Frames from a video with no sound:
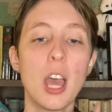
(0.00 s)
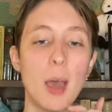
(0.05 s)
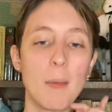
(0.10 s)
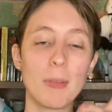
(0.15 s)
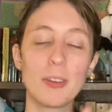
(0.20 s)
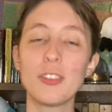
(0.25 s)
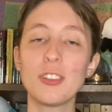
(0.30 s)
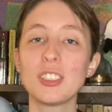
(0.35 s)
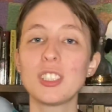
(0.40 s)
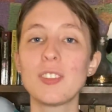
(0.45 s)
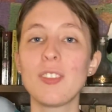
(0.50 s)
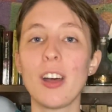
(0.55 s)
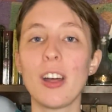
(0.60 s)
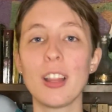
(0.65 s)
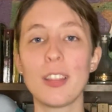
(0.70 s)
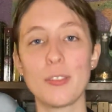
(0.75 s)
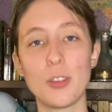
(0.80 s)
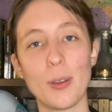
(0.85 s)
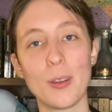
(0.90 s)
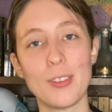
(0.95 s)
But first of all,
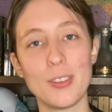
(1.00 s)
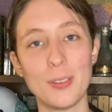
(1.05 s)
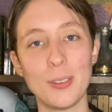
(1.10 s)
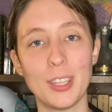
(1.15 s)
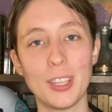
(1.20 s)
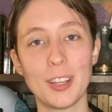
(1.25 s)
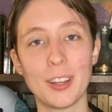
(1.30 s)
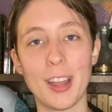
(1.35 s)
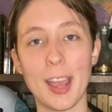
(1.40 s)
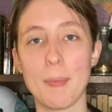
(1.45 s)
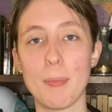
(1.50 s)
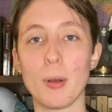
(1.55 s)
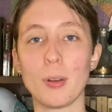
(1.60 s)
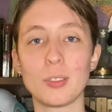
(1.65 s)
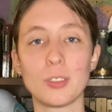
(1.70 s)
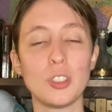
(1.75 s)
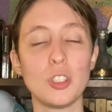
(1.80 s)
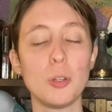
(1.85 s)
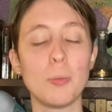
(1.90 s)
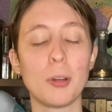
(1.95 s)
if you're new here, I
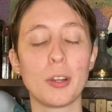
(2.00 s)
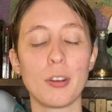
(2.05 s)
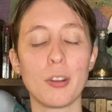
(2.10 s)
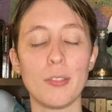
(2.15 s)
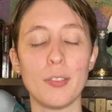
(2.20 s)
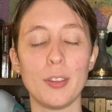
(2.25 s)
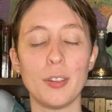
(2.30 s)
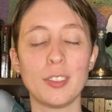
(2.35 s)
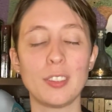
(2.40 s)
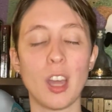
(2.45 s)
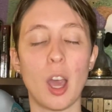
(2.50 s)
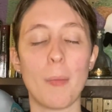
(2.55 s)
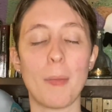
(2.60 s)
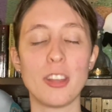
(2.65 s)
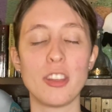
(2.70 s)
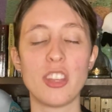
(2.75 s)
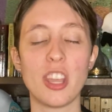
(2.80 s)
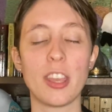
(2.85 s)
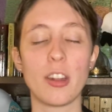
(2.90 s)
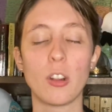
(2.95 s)
post new book reviews on my
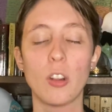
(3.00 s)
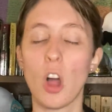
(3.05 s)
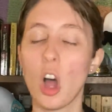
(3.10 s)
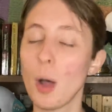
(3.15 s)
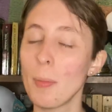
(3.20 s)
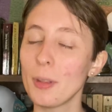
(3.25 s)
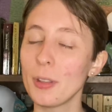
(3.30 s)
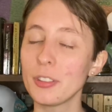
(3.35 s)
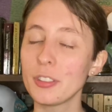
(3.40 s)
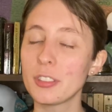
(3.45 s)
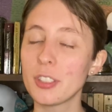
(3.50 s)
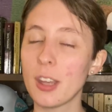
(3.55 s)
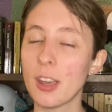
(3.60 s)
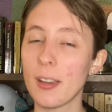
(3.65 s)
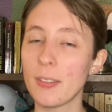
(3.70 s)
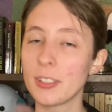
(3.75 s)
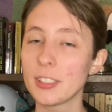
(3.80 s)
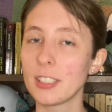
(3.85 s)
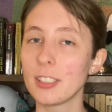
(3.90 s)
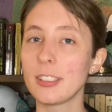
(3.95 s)
channel almost
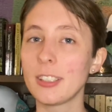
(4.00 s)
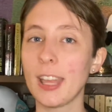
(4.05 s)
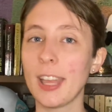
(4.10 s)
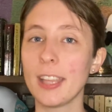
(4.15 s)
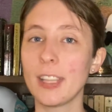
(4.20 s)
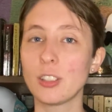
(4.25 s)
every single day,